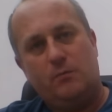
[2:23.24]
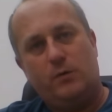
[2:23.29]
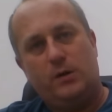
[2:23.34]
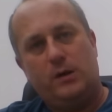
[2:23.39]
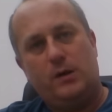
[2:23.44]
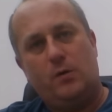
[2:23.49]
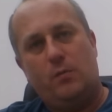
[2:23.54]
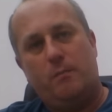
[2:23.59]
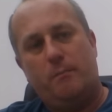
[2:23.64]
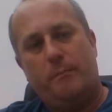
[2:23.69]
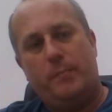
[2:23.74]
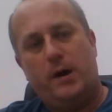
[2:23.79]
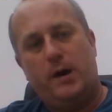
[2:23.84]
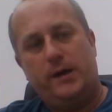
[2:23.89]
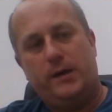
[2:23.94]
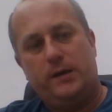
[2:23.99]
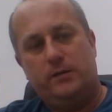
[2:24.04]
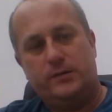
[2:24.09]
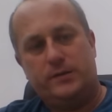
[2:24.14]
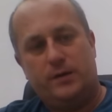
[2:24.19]
we don't
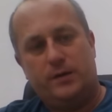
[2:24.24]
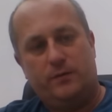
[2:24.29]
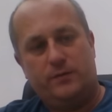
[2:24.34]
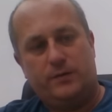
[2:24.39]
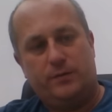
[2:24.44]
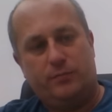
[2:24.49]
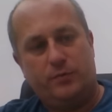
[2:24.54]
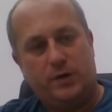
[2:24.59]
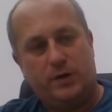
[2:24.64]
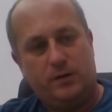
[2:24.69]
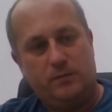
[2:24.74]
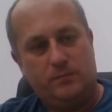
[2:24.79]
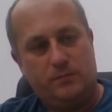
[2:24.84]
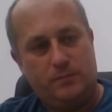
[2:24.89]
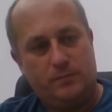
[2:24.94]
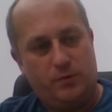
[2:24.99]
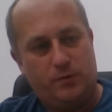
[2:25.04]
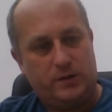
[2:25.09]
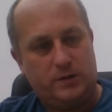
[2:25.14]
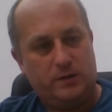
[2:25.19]
bind ourselves to brick
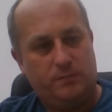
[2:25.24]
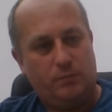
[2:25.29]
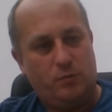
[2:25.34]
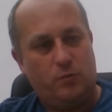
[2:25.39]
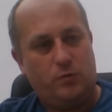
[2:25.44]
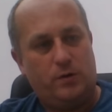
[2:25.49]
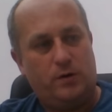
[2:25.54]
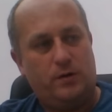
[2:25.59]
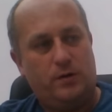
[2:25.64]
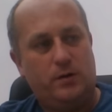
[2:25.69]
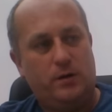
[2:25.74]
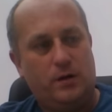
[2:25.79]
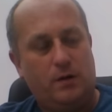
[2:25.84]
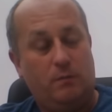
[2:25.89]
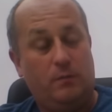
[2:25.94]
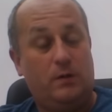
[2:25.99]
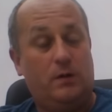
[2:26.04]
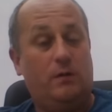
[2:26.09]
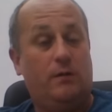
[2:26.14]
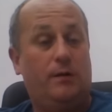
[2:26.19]
and, bricks and mortar.
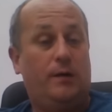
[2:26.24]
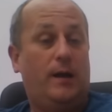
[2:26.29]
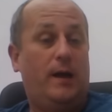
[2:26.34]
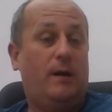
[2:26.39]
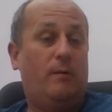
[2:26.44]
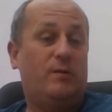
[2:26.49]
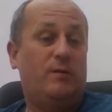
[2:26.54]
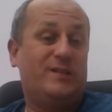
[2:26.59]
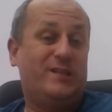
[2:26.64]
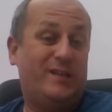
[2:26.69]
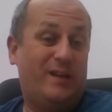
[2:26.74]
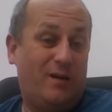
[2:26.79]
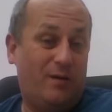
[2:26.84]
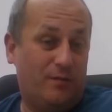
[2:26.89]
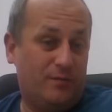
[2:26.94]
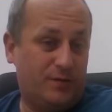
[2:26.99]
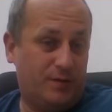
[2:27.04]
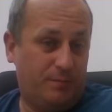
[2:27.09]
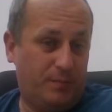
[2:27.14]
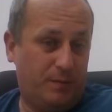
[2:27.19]
We don't allow
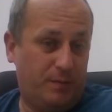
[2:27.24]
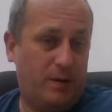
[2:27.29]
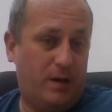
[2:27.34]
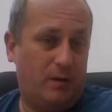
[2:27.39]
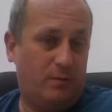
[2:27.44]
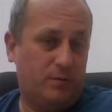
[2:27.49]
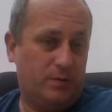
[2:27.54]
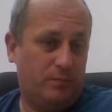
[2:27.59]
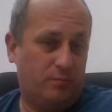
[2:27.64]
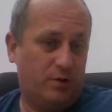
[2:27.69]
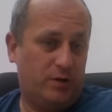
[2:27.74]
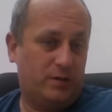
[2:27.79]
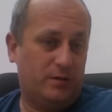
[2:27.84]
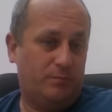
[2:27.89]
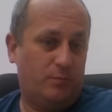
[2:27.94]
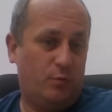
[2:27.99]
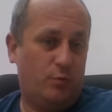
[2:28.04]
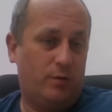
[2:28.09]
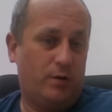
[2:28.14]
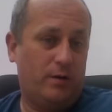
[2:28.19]
ourselves to be bound to bricks
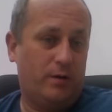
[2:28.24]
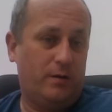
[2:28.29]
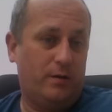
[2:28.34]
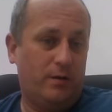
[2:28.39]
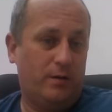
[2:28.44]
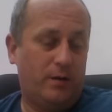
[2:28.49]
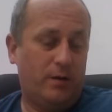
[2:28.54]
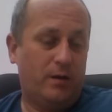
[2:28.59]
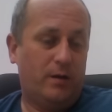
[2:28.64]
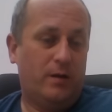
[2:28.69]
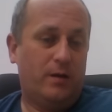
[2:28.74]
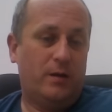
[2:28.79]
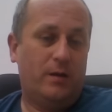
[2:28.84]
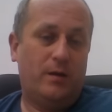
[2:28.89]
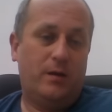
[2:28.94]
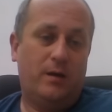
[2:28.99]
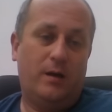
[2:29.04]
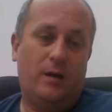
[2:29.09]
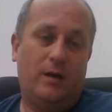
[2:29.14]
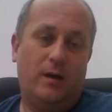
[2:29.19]
and mortar.
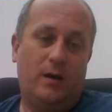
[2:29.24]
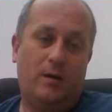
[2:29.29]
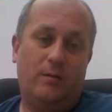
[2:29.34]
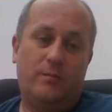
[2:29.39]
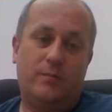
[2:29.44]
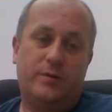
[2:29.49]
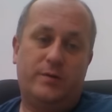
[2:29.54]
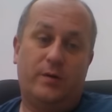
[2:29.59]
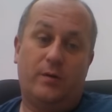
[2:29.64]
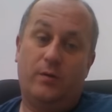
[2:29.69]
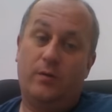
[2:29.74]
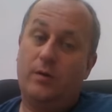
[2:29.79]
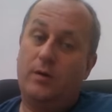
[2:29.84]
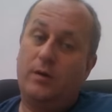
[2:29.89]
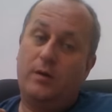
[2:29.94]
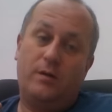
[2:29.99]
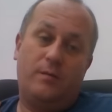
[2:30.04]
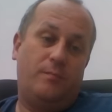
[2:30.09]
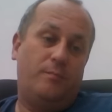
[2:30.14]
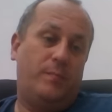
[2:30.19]
Um, so
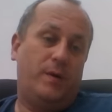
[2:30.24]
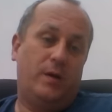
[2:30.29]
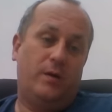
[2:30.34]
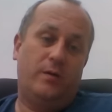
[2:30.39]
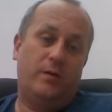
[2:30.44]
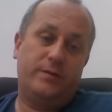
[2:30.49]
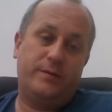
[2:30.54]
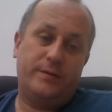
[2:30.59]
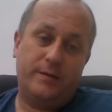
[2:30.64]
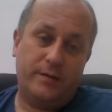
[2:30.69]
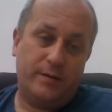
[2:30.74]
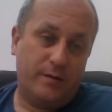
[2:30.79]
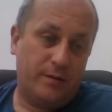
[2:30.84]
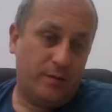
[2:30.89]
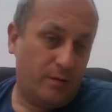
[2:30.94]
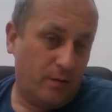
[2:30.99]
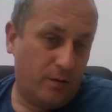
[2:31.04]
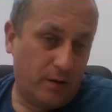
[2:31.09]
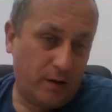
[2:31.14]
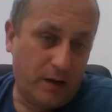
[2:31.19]
bills,
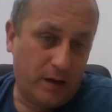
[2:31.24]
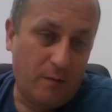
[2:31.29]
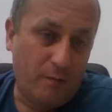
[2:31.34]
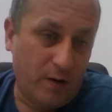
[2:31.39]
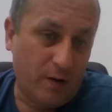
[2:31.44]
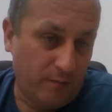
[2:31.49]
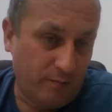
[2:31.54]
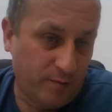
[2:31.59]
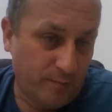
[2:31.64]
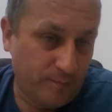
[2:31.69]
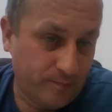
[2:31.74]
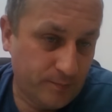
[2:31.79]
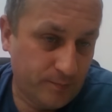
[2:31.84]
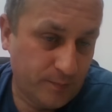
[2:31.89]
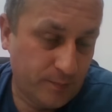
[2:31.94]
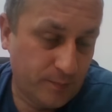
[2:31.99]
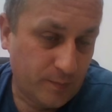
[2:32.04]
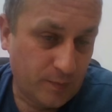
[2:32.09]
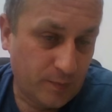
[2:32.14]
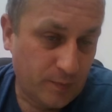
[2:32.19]
get rid of them.
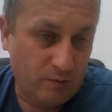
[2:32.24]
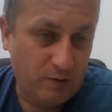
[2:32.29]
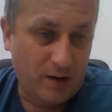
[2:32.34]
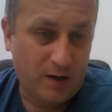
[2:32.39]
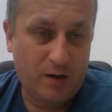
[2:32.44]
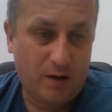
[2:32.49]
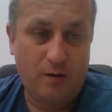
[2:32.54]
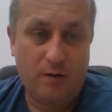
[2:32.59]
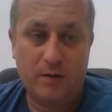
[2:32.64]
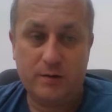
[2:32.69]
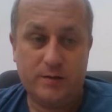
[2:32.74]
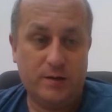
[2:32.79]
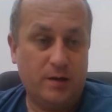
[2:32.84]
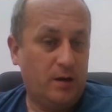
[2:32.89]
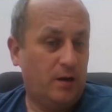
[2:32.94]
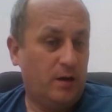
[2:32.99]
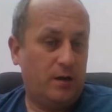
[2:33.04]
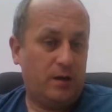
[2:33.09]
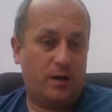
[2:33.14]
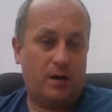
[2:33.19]
Credit cards,
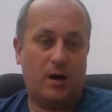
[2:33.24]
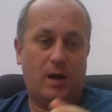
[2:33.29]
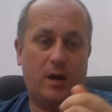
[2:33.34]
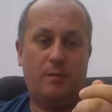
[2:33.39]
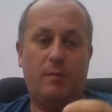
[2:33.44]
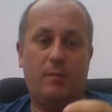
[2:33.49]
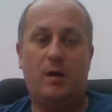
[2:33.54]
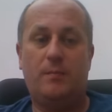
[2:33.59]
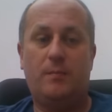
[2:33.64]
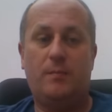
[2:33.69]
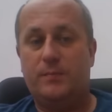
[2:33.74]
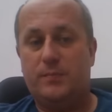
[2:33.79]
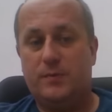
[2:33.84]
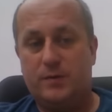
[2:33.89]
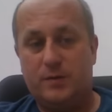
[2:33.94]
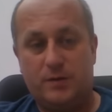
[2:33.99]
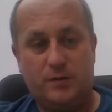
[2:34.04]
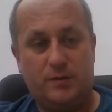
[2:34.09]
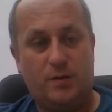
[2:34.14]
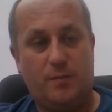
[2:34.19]
cut them up.
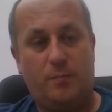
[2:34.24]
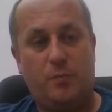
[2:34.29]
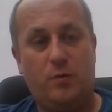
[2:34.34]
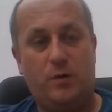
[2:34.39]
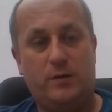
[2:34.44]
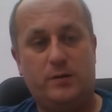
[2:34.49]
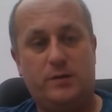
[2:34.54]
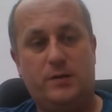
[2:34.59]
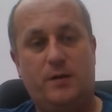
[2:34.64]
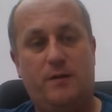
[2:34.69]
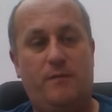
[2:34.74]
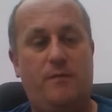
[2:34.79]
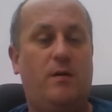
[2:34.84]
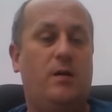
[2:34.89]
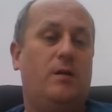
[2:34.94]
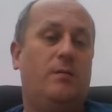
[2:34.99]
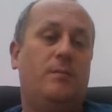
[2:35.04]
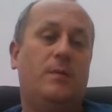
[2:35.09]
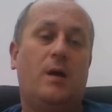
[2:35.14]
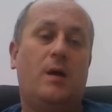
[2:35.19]
Stop putting stuff
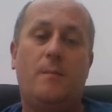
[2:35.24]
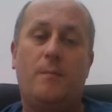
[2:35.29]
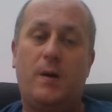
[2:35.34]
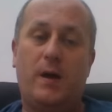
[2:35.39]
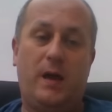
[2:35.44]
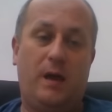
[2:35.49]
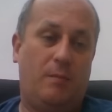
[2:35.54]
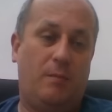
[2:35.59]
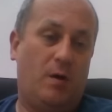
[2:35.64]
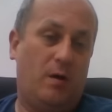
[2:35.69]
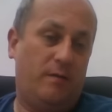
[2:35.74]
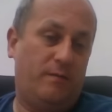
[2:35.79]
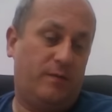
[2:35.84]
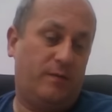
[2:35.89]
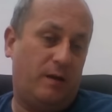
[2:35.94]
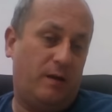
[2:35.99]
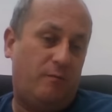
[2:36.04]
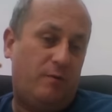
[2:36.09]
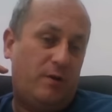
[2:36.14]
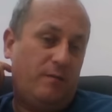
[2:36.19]
on them. Pay them
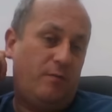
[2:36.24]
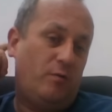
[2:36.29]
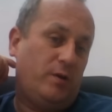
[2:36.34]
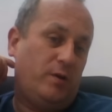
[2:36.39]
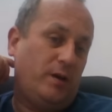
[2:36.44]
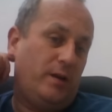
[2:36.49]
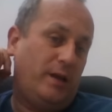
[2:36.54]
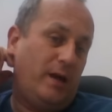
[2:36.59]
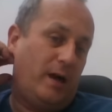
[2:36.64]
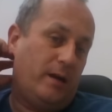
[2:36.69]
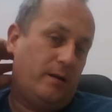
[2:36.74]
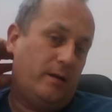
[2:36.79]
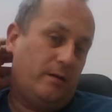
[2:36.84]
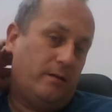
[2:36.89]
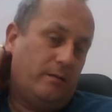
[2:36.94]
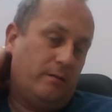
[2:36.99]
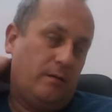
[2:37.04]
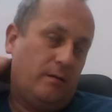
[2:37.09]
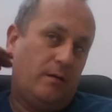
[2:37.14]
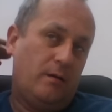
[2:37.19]
off. Get rid of all your debt.
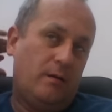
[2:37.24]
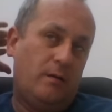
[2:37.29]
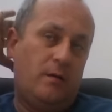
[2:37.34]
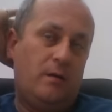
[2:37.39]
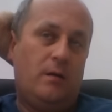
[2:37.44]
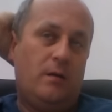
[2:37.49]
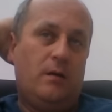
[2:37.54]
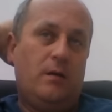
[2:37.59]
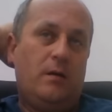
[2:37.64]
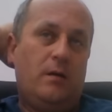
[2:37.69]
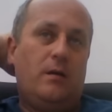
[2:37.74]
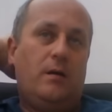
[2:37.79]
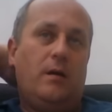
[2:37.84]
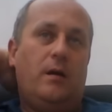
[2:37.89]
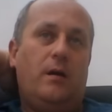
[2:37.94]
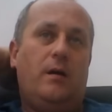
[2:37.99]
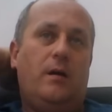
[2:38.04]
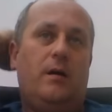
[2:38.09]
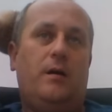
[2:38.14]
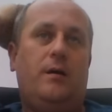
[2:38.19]

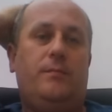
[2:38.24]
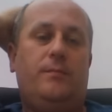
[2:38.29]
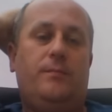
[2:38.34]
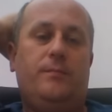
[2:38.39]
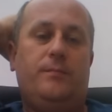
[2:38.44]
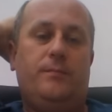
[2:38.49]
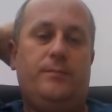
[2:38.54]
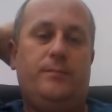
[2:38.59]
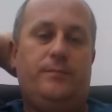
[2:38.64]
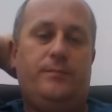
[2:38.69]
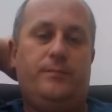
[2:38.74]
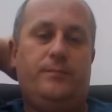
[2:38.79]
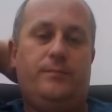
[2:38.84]
Um,